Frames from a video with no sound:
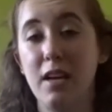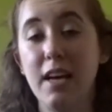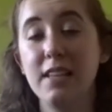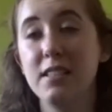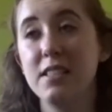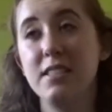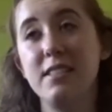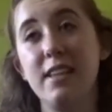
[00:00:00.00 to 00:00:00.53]

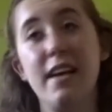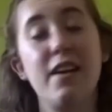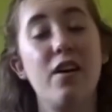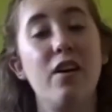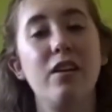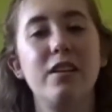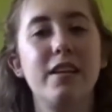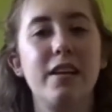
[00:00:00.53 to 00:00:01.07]
As I said
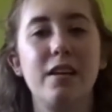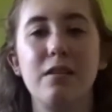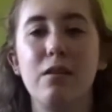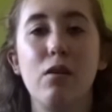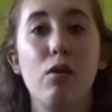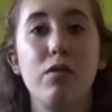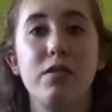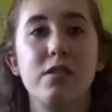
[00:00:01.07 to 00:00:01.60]

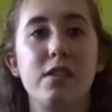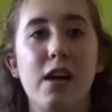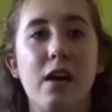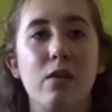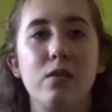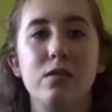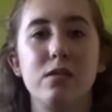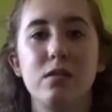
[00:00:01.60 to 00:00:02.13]
earlier, office
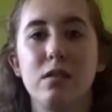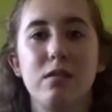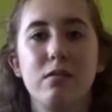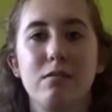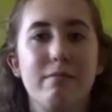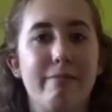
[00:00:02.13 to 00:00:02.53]
hours.